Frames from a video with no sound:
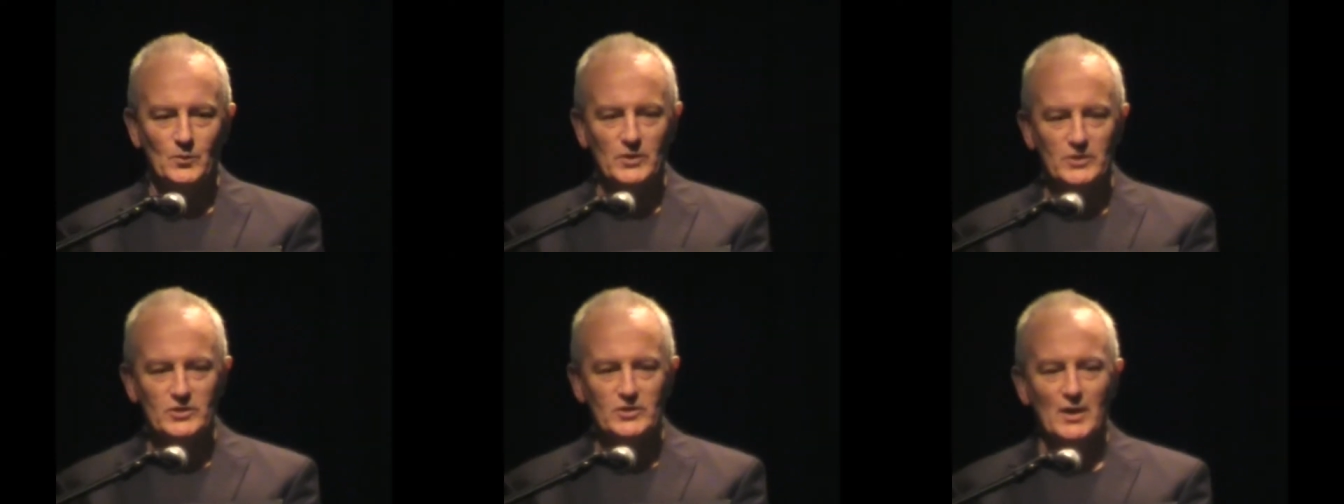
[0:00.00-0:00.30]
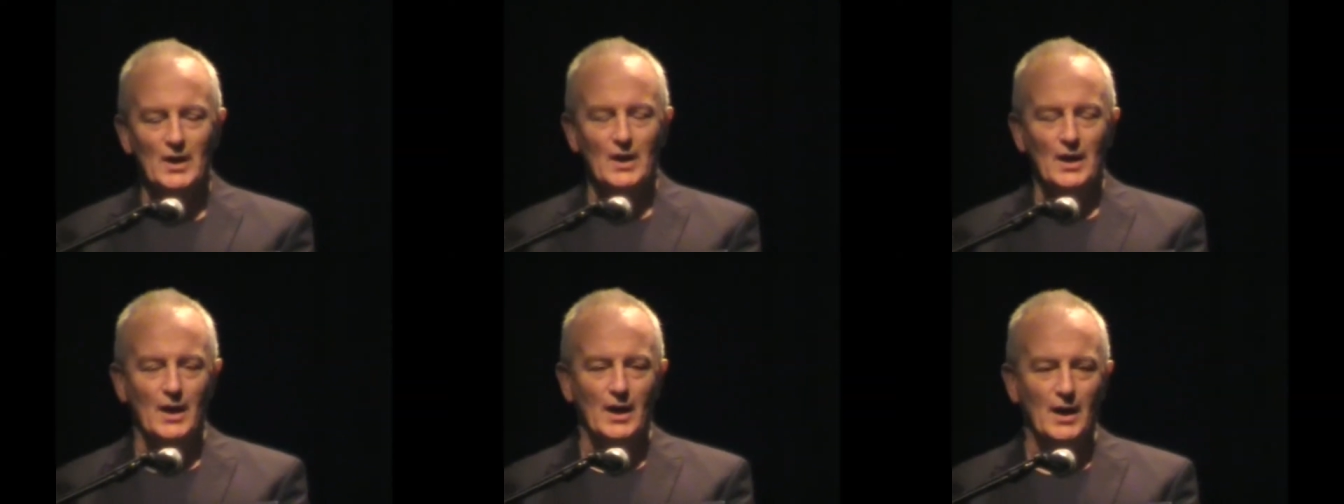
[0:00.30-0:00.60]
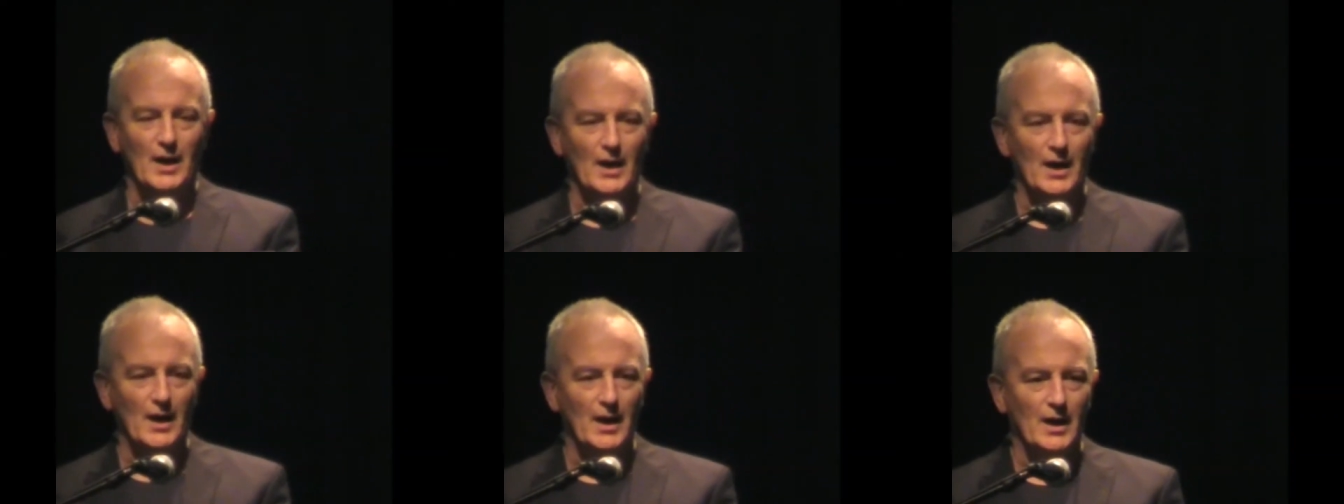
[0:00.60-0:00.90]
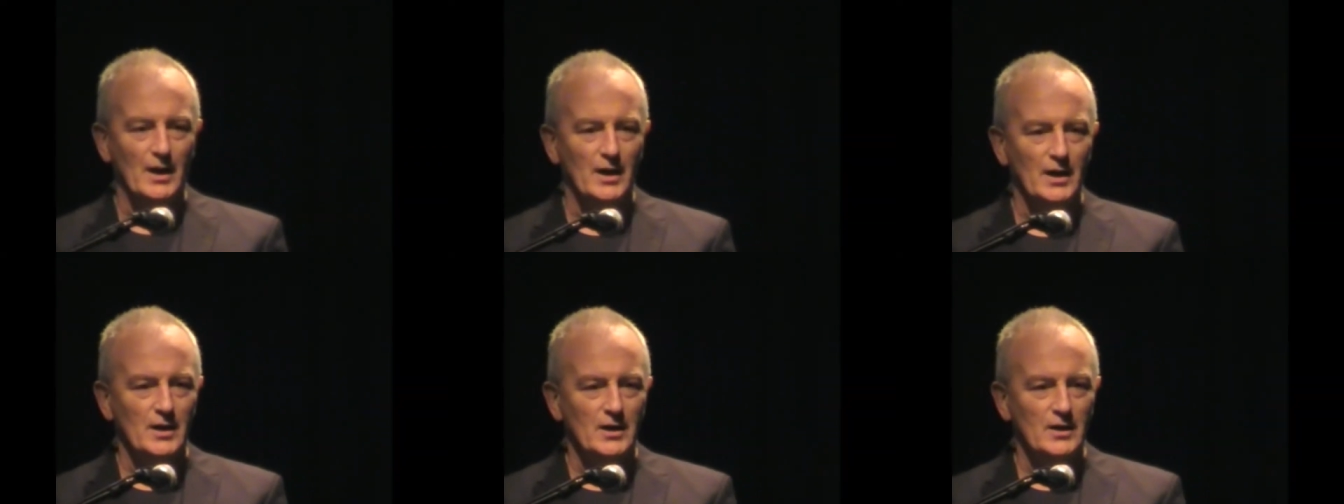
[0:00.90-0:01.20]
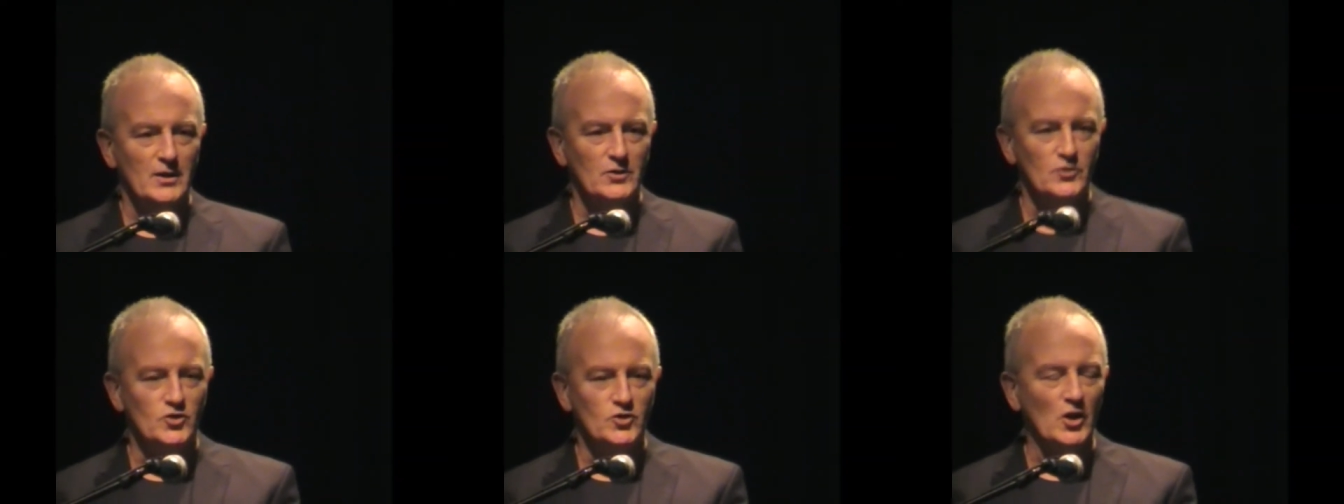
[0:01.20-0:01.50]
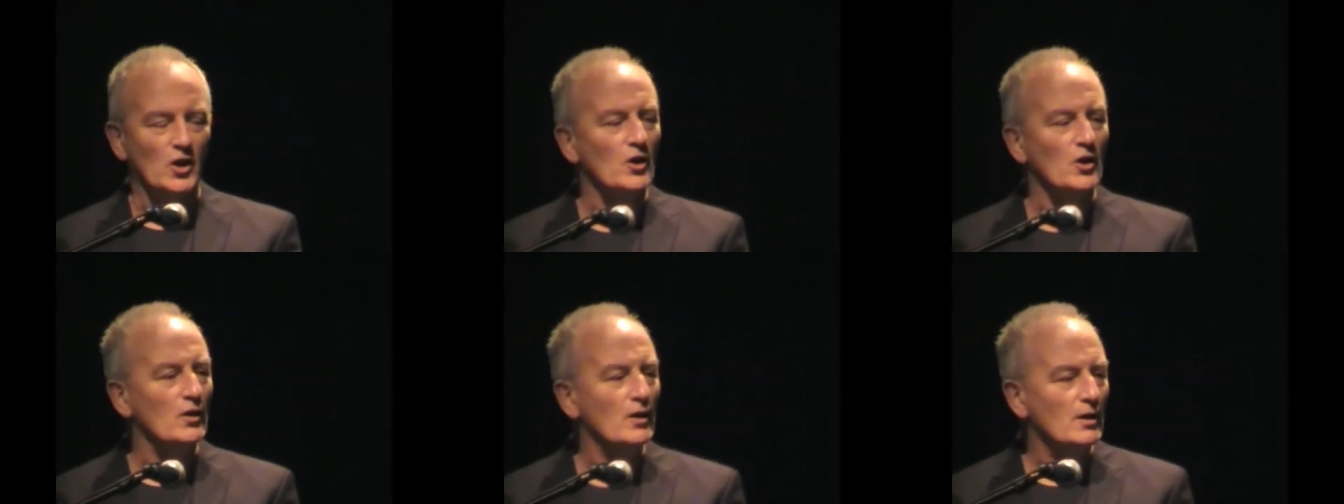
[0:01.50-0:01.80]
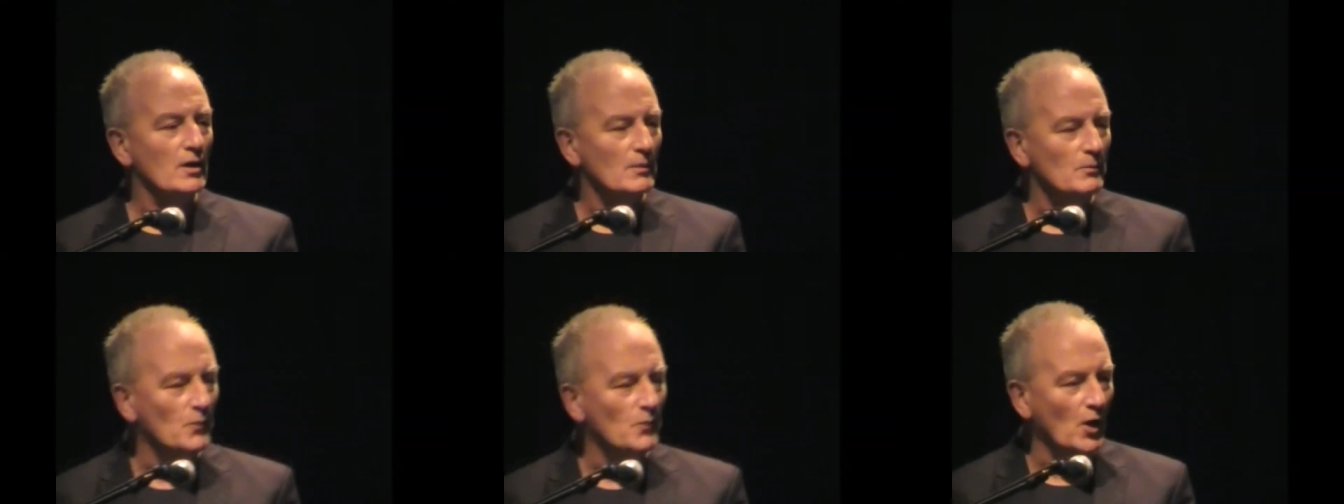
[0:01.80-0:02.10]
was Ger
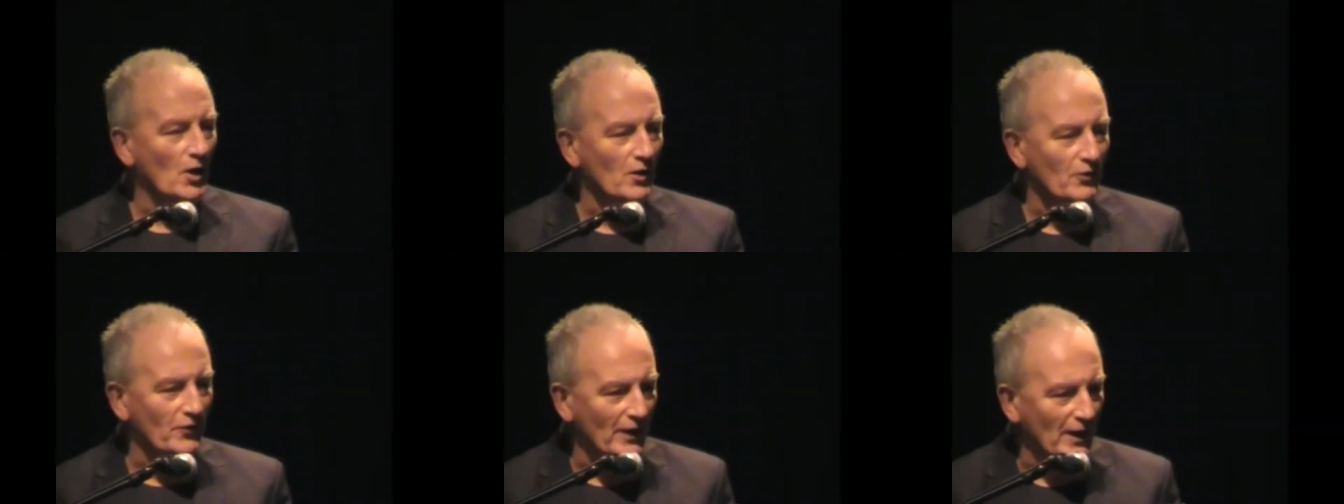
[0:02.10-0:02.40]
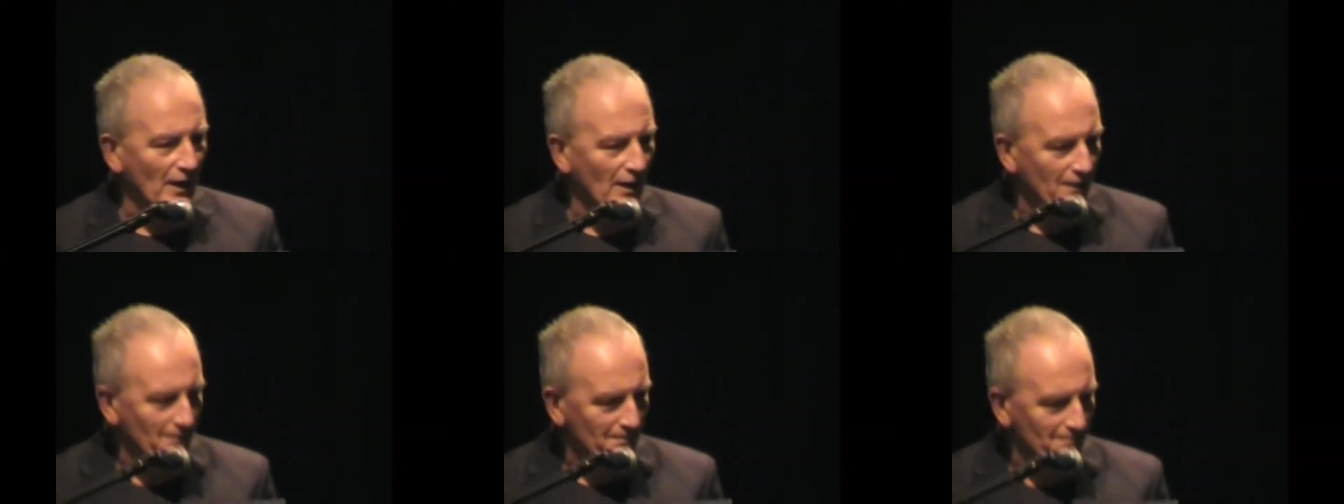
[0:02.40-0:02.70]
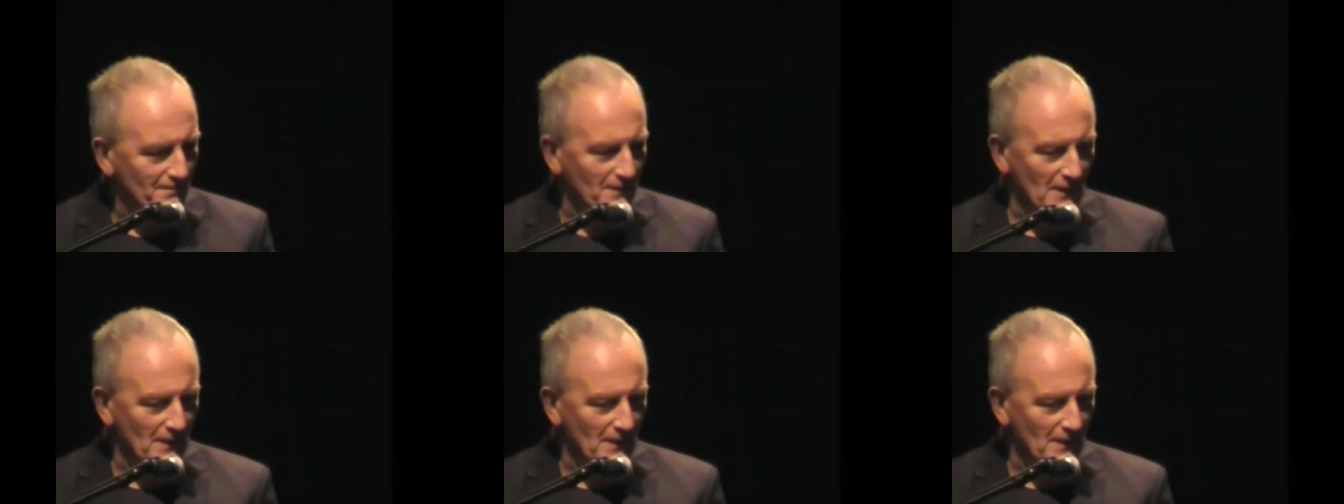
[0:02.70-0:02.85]
Mulvihill.